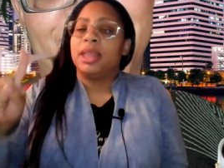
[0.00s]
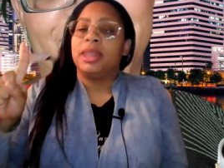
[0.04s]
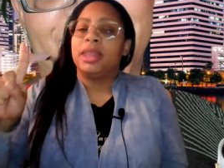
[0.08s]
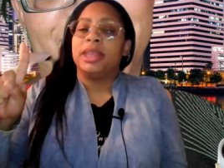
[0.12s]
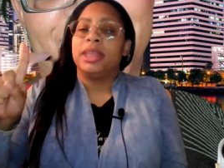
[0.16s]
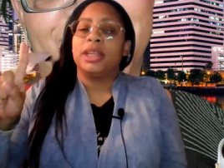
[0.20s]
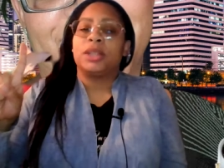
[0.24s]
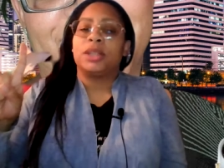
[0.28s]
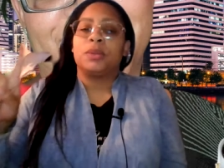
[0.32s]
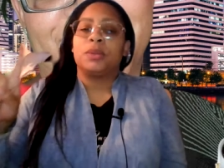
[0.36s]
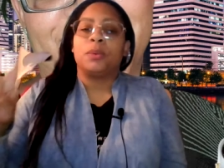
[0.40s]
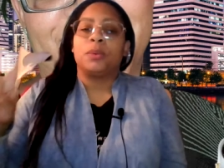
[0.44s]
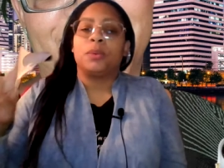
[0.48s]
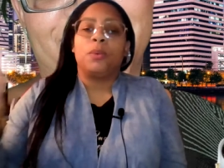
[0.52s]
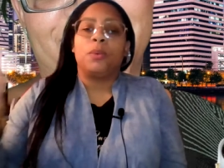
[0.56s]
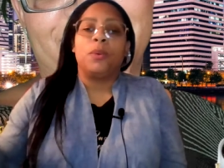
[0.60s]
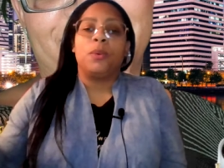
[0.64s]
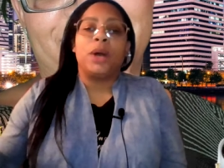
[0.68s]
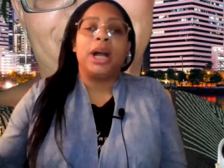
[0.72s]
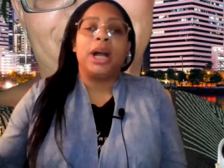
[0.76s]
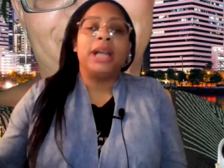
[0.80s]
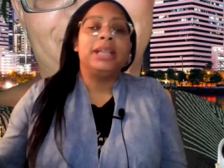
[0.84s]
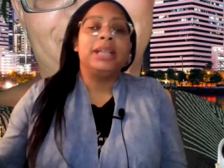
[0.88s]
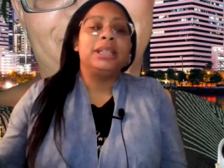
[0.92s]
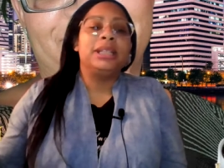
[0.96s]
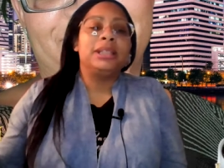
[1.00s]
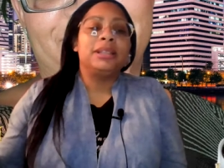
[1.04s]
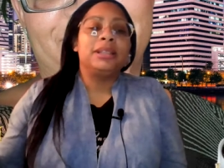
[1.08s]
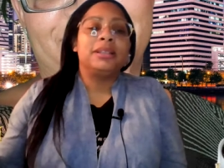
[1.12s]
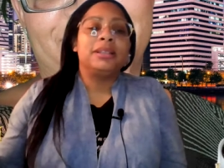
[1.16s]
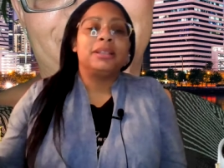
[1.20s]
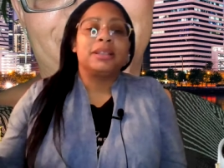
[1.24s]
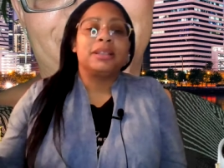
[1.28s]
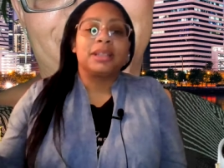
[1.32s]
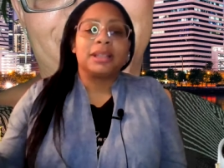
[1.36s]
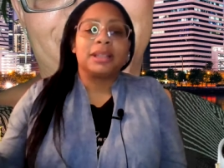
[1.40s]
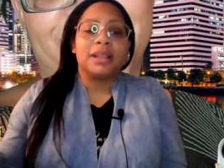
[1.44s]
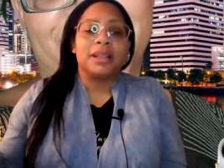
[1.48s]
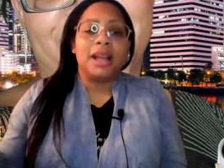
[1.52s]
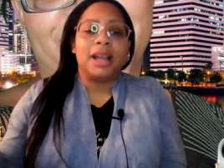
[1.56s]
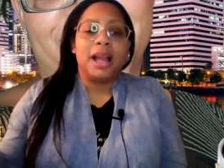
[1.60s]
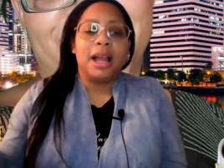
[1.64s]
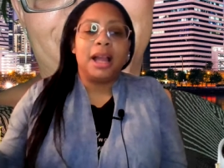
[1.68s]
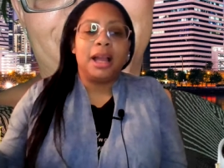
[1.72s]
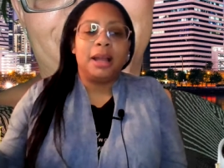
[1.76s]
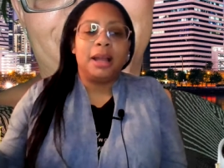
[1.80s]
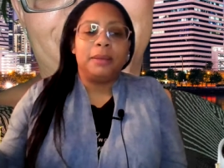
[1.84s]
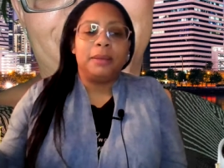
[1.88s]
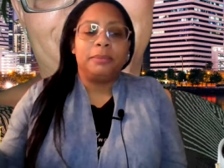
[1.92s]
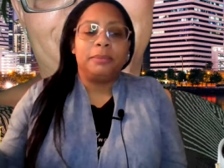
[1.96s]
This one
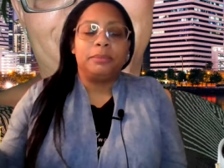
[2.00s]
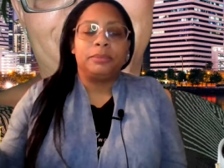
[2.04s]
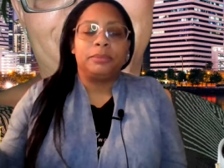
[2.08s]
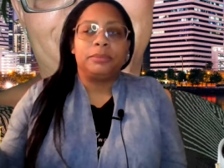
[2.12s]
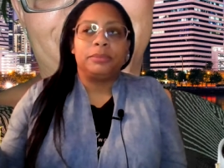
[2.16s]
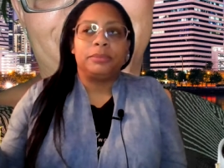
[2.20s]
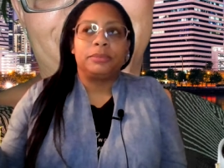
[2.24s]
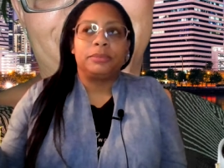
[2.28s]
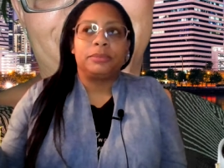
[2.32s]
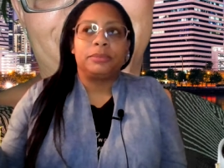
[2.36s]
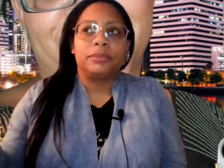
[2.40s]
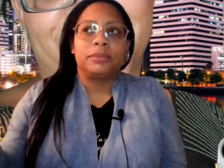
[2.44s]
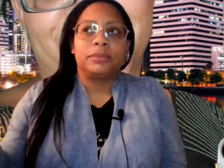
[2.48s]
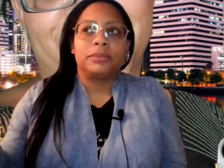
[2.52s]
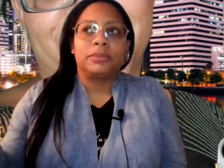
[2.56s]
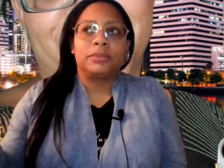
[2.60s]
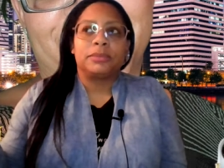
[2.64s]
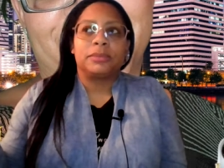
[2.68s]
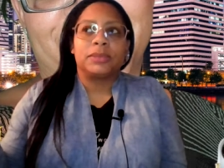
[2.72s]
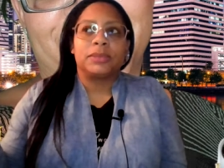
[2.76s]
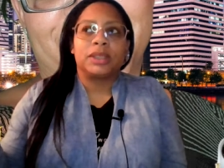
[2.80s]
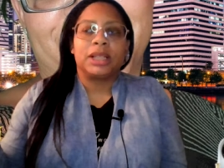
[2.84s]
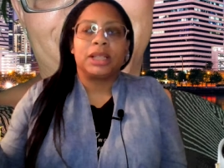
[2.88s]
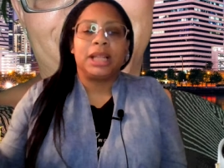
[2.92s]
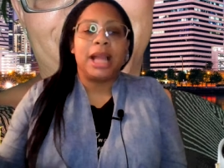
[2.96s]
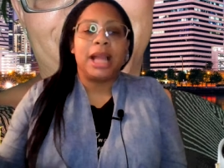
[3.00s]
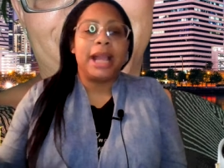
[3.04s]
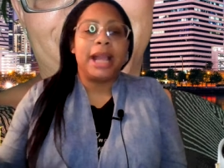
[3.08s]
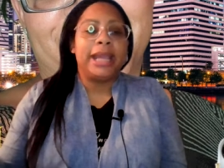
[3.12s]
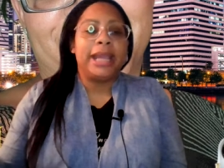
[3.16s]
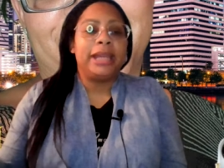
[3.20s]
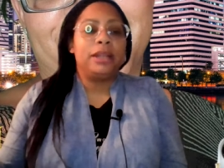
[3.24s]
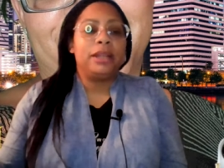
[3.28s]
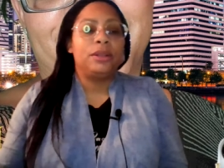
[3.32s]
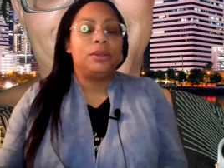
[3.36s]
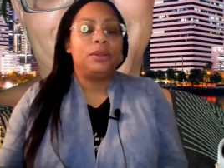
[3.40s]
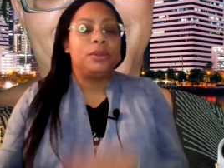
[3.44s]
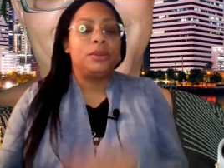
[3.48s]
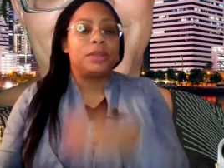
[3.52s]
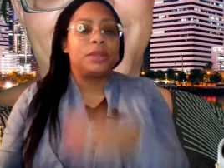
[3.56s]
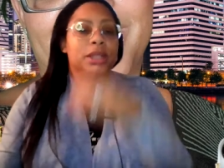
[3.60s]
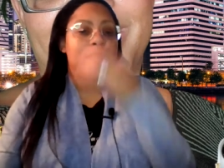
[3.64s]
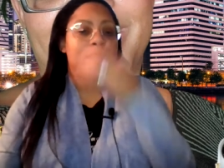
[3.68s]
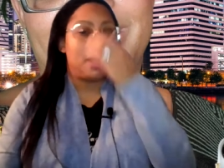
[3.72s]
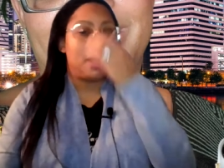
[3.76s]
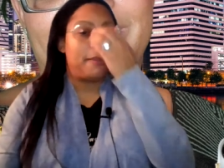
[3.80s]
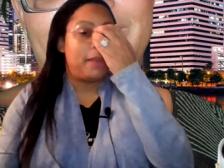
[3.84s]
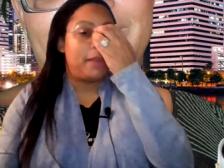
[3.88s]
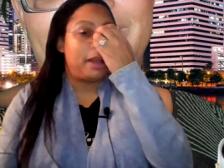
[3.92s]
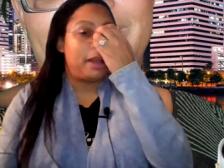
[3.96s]
client who's
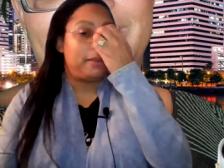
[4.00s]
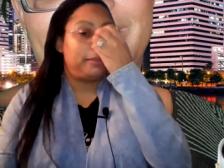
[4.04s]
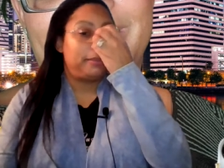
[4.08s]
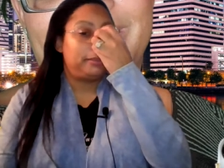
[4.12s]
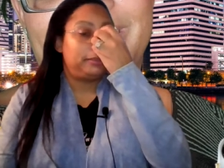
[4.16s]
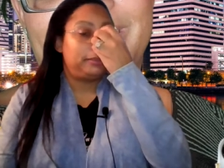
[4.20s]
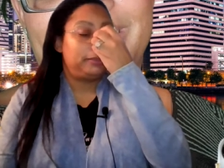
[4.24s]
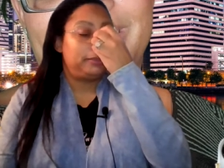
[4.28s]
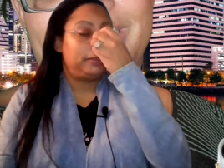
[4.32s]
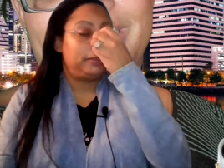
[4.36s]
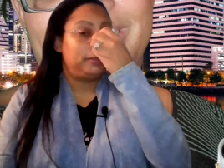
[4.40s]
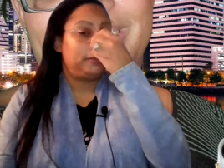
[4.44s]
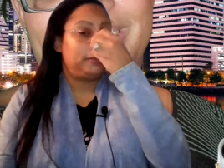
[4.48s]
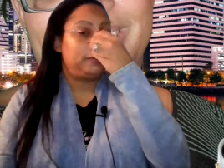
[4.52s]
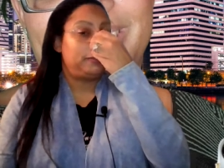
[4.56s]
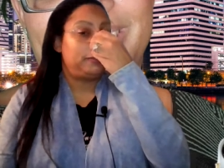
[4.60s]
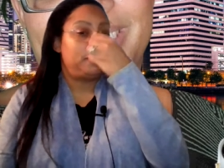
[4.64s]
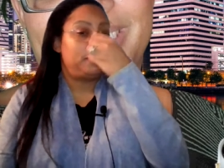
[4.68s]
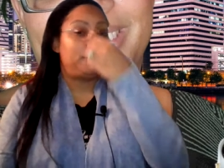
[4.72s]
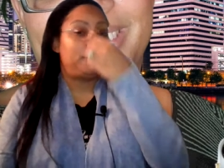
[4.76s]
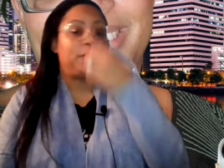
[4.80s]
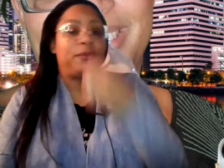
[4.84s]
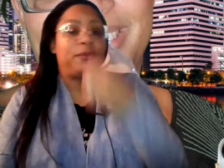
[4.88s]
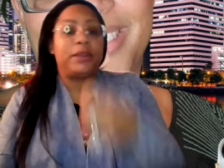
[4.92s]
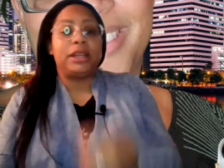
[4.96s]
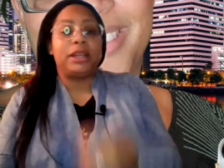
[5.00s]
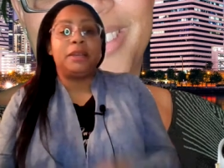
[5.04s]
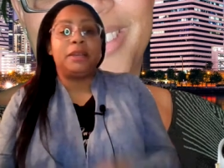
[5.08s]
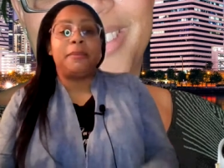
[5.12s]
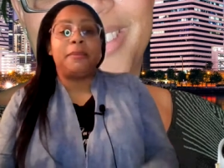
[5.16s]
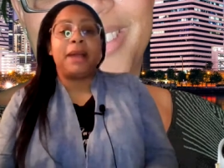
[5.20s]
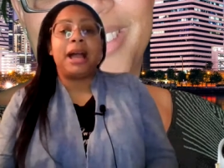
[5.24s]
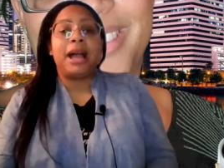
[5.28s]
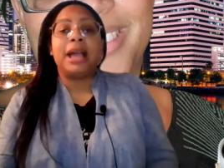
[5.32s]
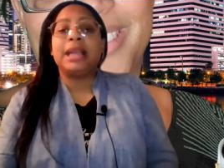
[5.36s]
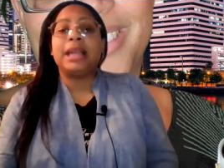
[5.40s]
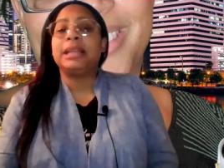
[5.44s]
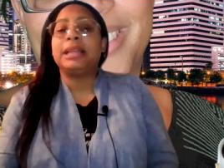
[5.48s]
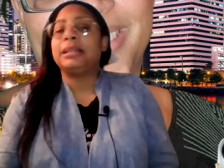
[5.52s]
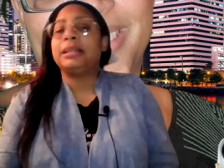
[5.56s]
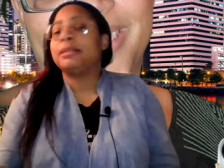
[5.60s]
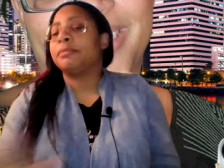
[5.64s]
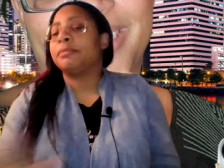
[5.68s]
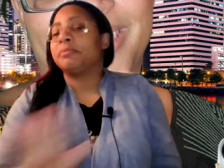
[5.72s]
come up from a friend of mine,